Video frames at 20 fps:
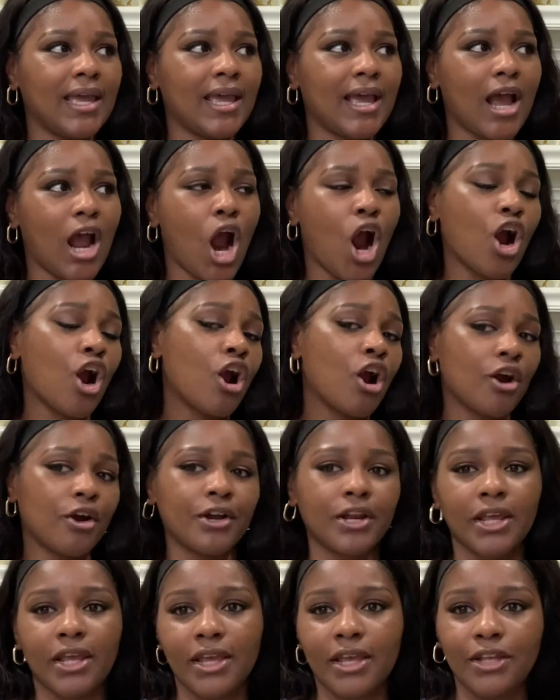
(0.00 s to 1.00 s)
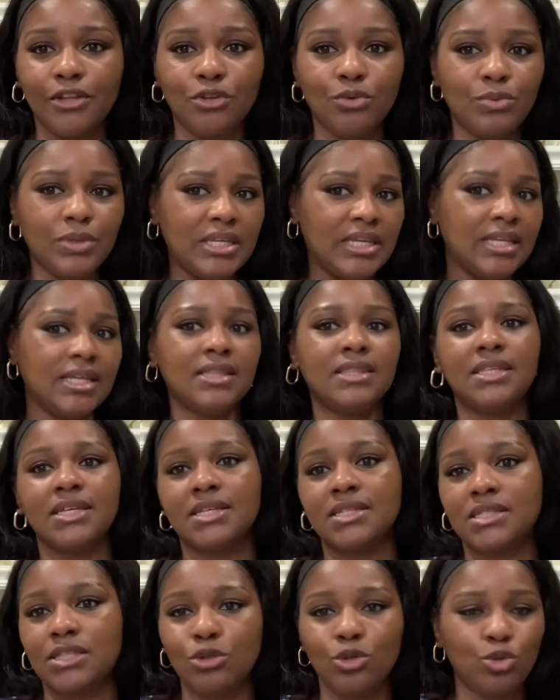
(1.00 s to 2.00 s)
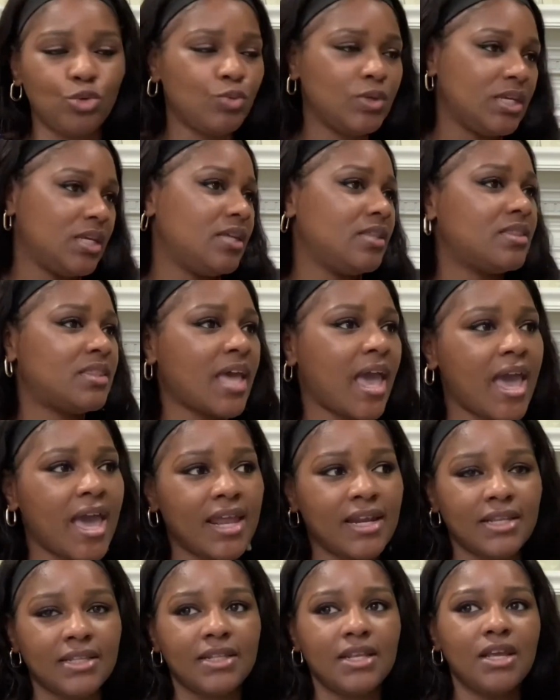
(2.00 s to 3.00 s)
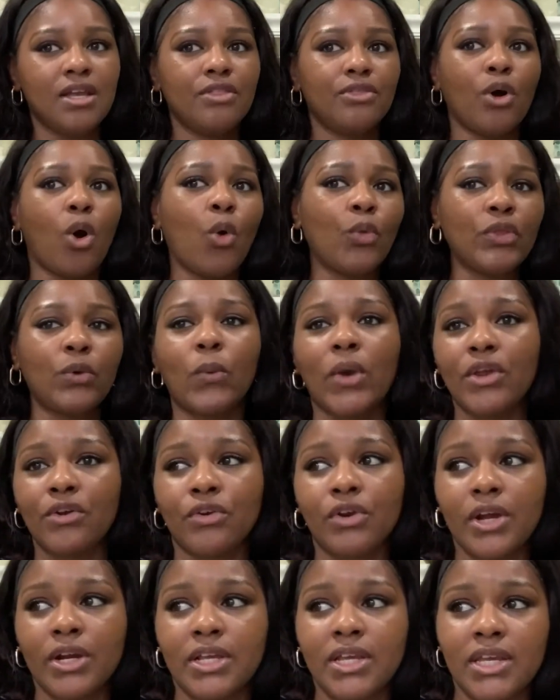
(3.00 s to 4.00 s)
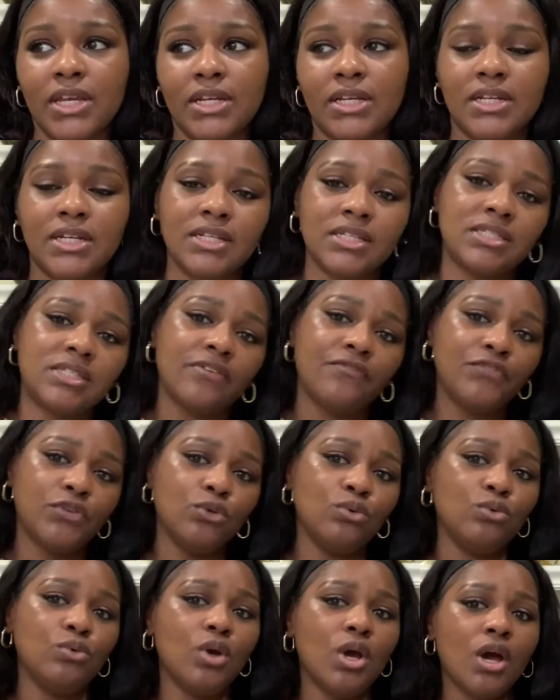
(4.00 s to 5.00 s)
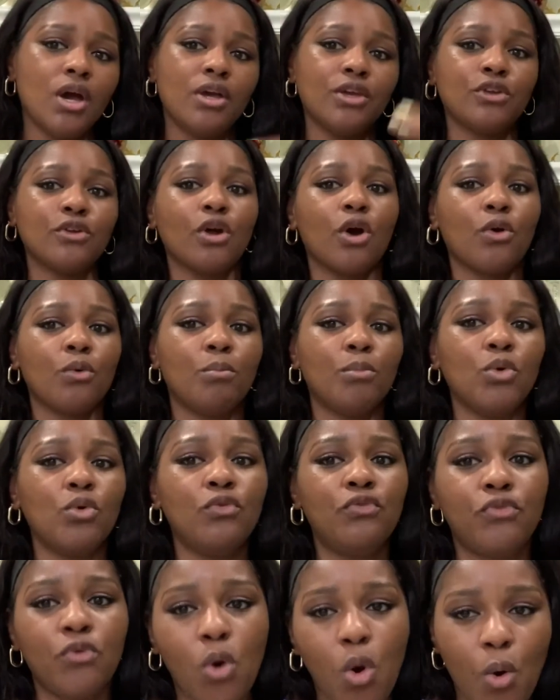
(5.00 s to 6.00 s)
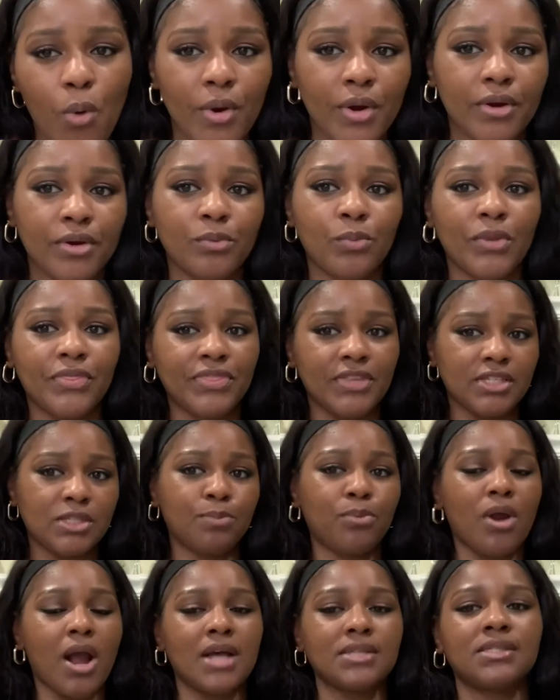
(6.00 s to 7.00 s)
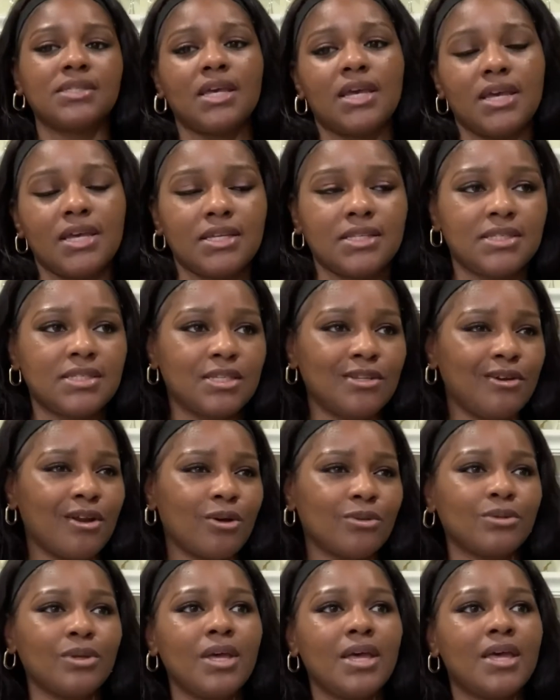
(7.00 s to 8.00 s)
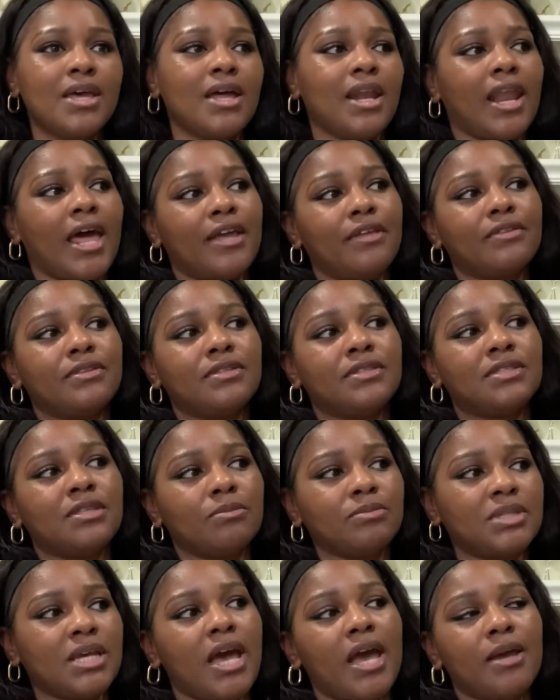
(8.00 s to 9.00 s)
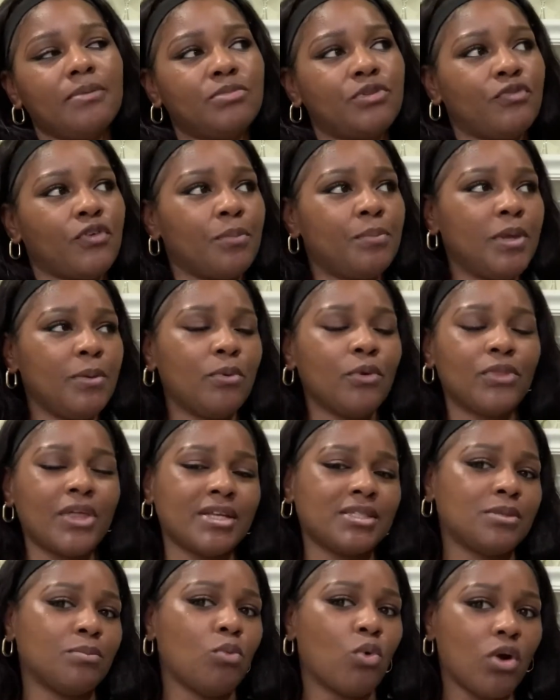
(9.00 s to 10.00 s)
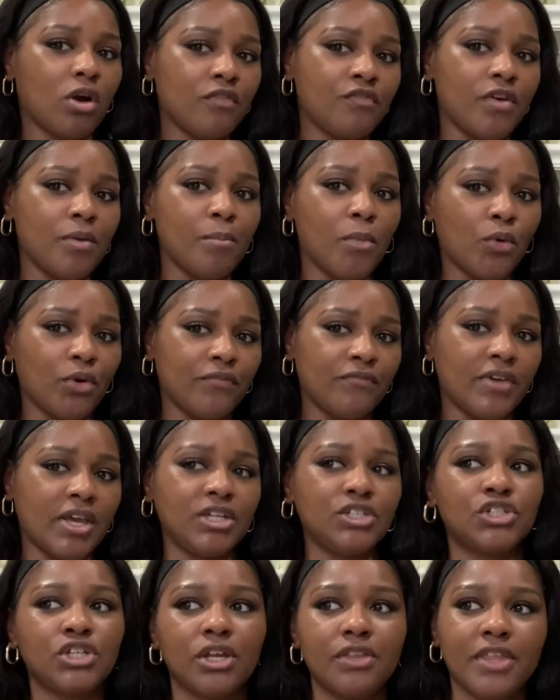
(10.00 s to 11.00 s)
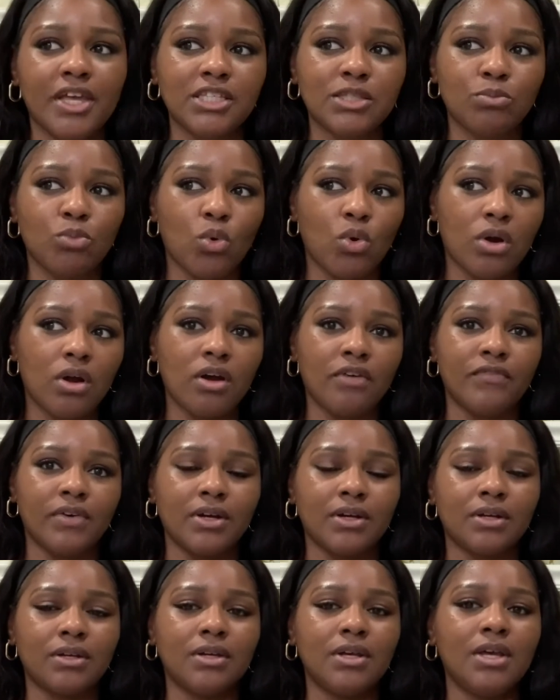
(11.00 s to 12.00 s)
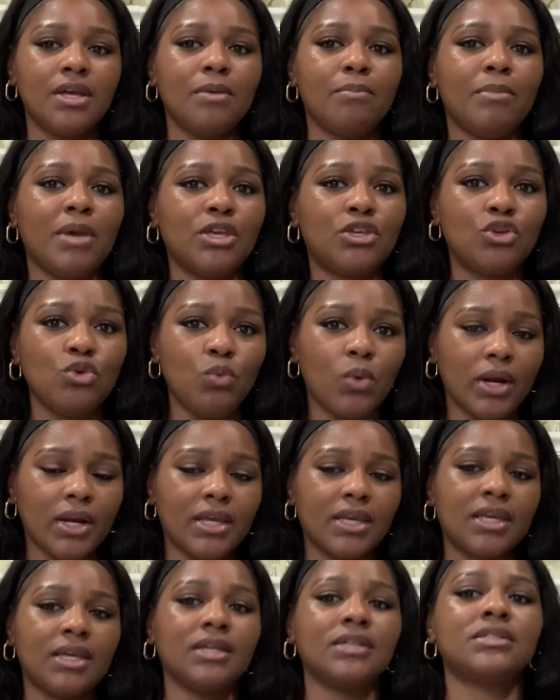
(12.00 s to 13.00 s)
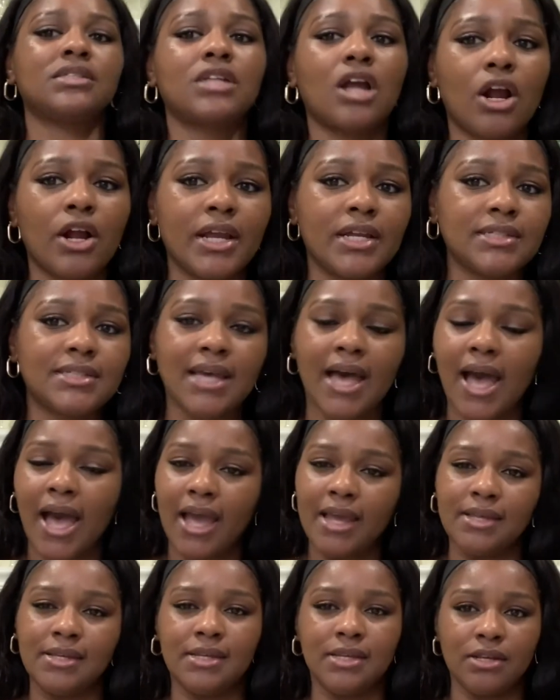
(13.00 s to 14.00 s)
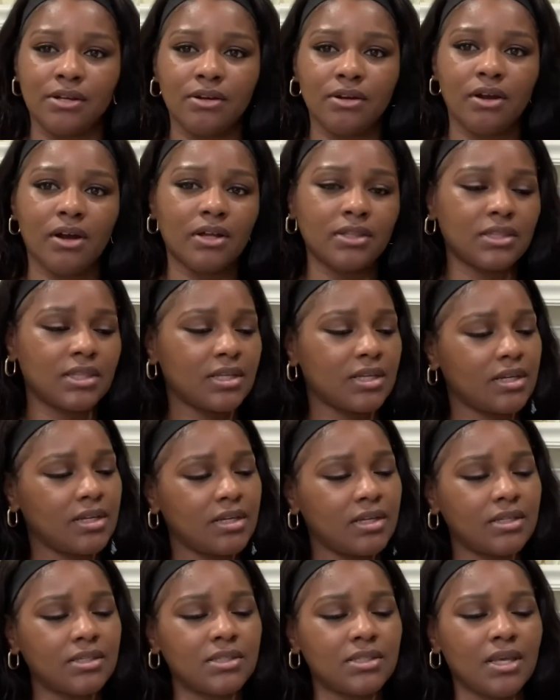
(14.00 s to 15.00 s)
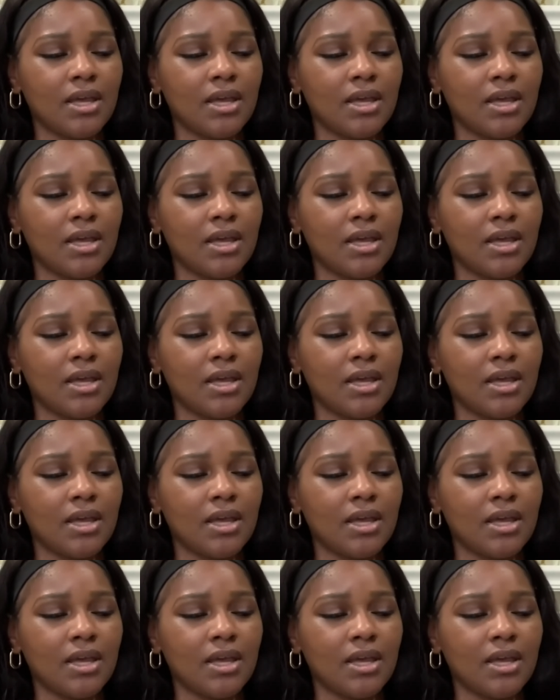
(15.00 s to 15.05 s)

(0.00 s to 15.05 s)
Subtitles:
are hurting and you need this and you need that, and the only way you're gonna get it is if you know, move forward with this process. You know, like sometimes for people that's more of a motivation, that's more of a make you want to kickstart into high gear on things.